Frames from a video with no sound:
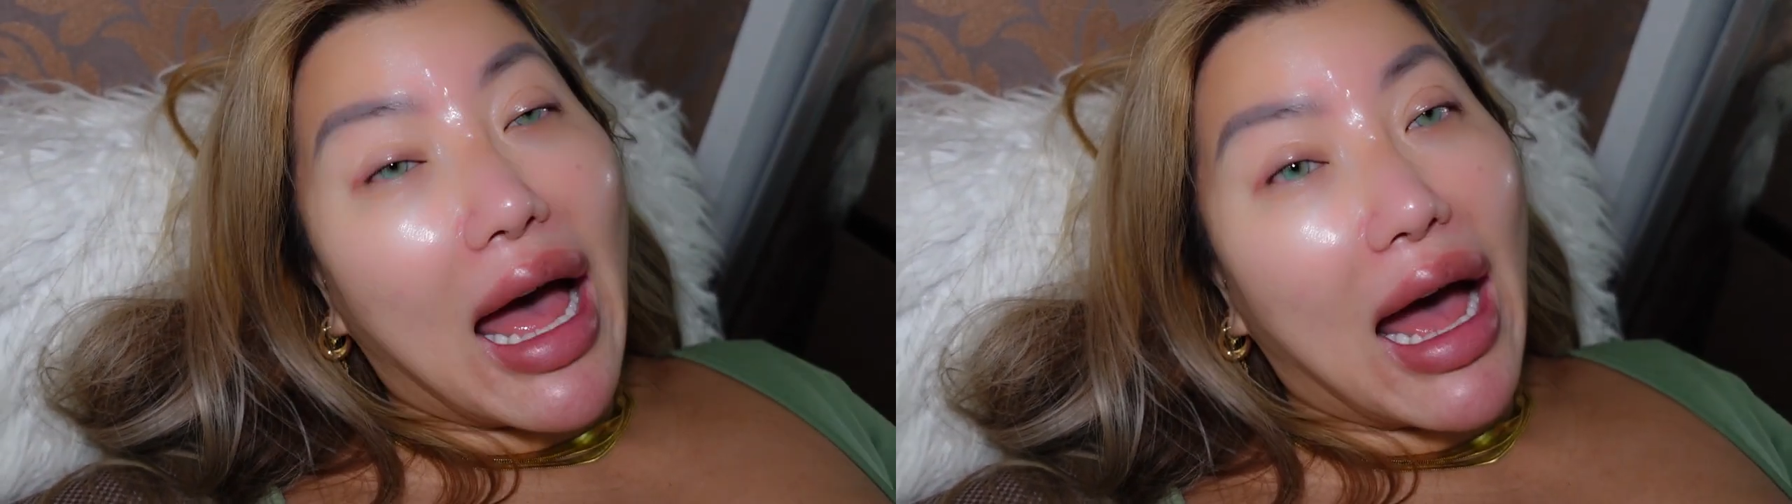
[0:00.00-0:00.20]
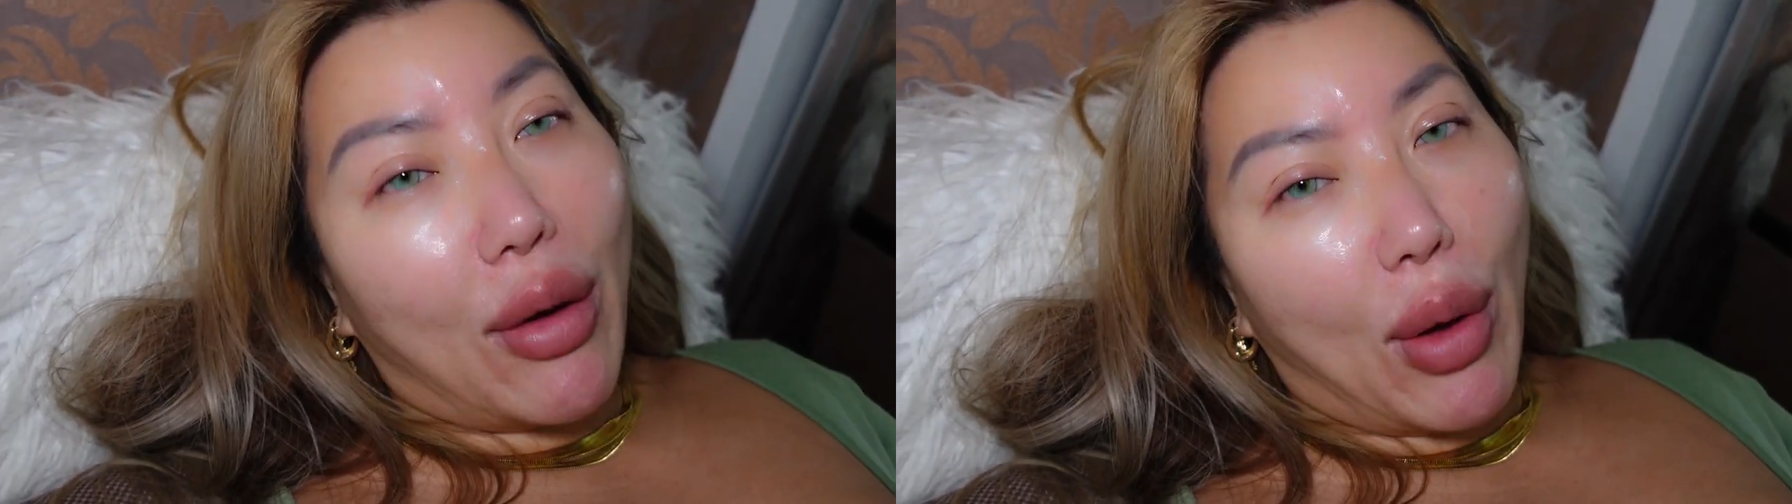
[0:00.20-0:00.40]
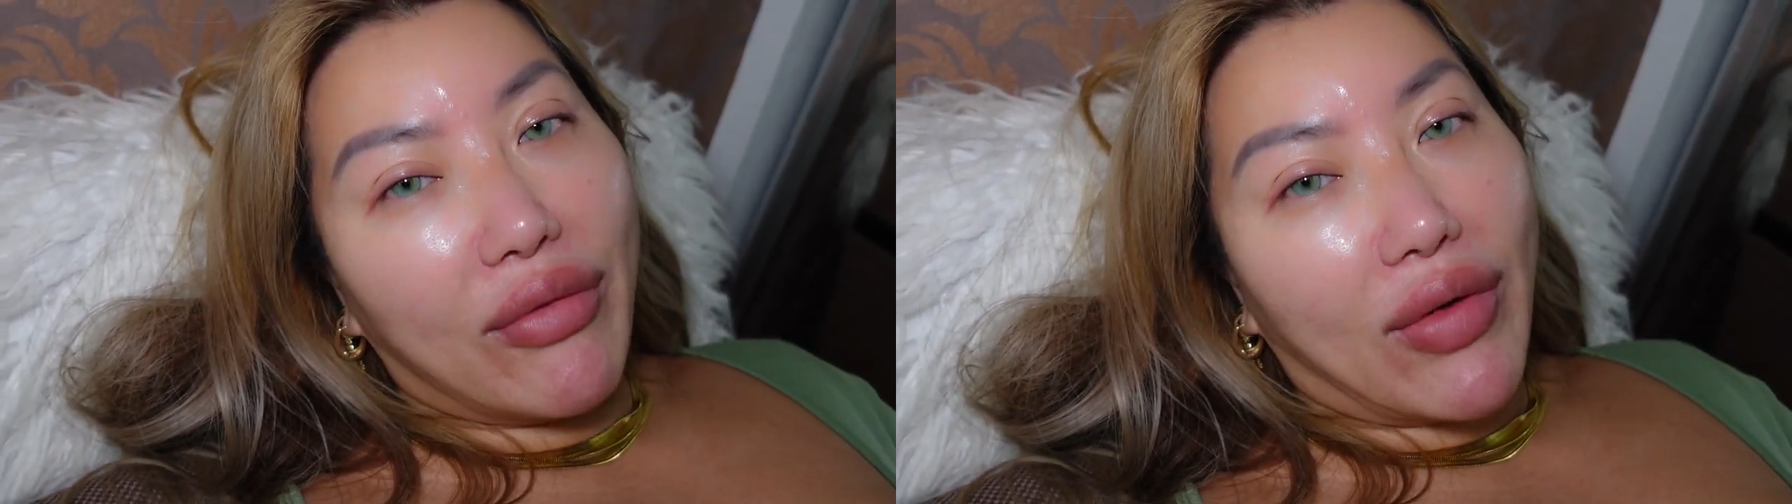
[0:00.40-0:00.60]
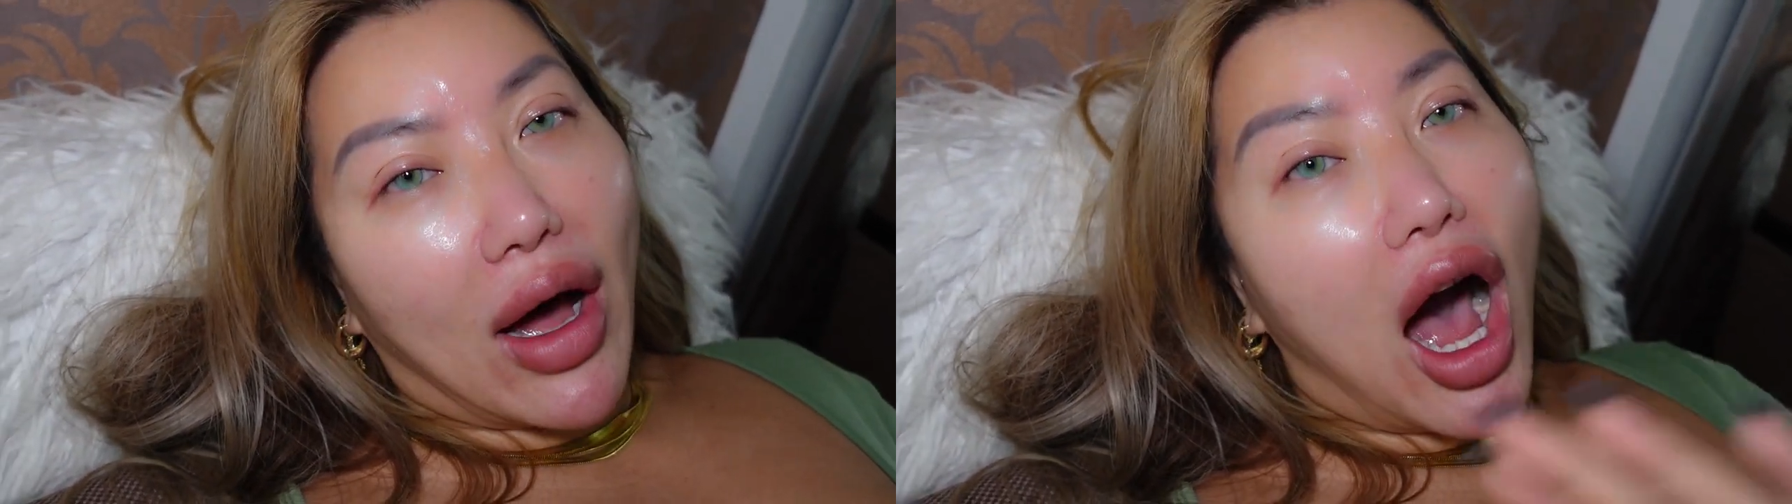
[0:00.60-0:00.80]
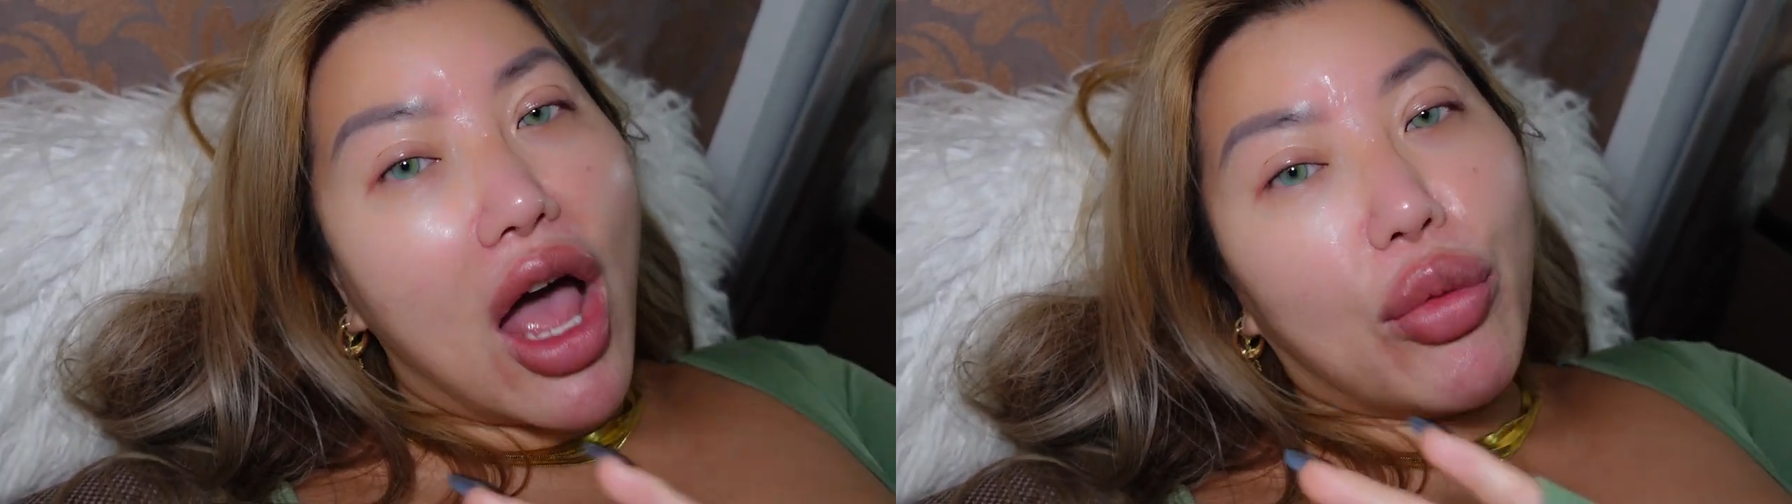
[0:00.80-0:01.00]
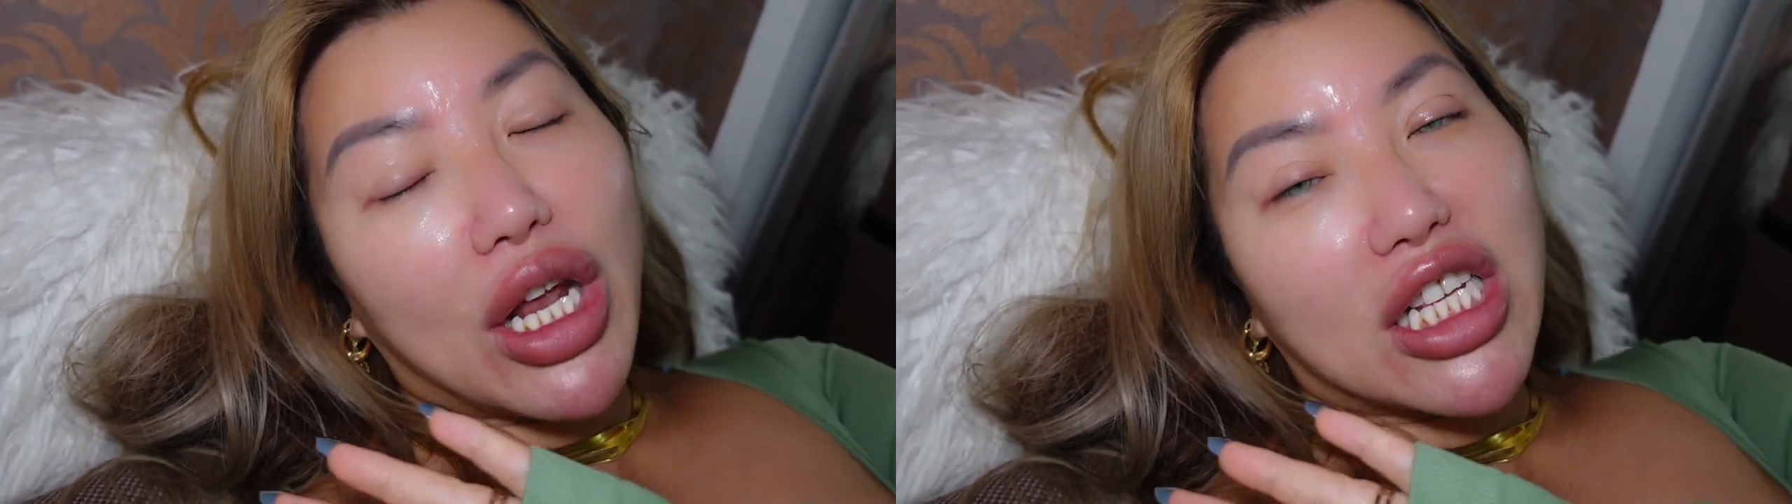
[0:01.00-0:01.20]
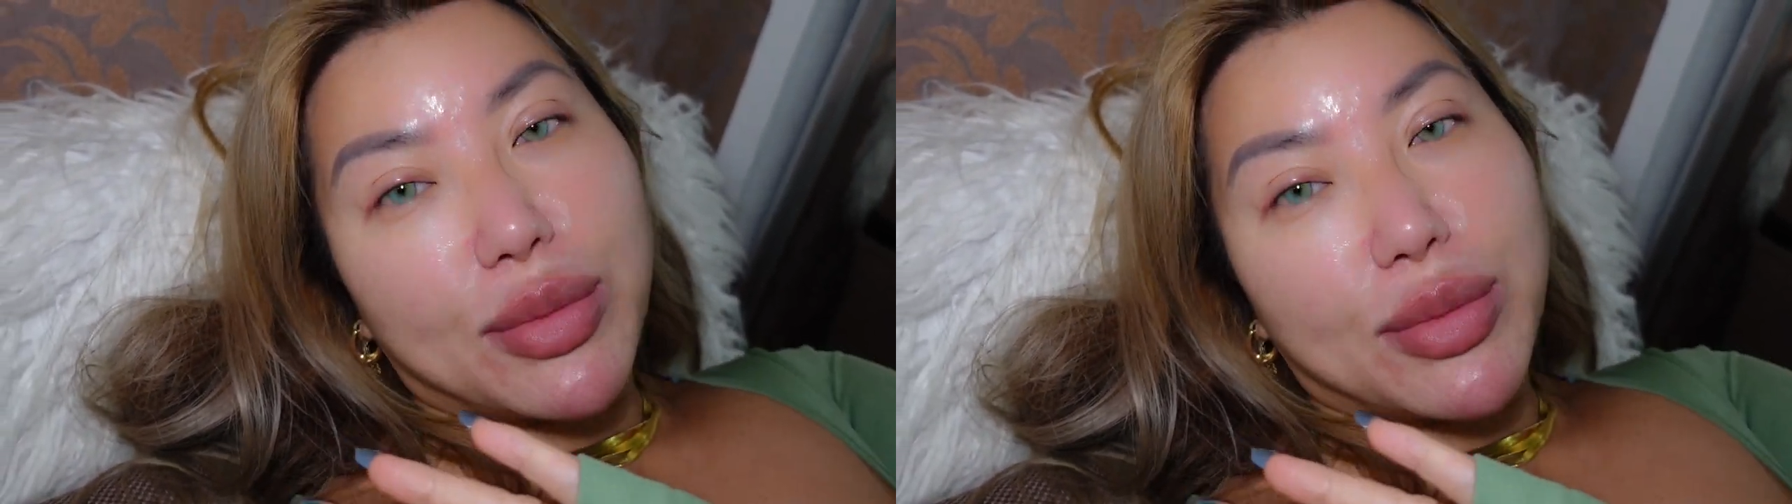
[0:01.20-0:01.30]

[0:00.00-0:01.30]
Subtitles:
However, I want it